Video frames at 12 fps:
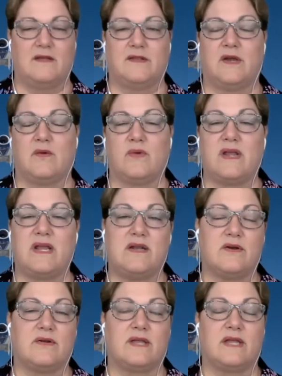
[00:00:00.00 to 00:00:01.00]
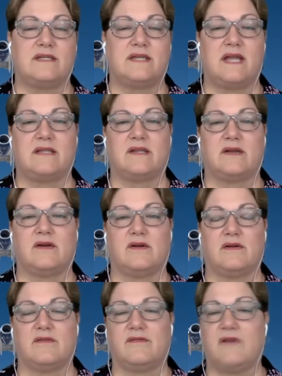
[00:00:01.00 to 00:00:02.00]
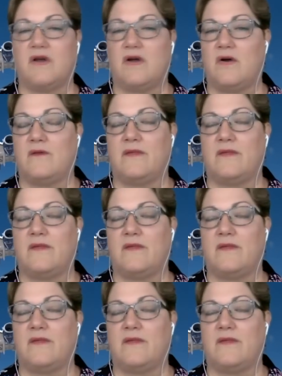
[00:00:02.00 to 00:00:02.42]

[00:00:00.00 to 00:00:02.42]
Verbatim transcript: their reader they take their phone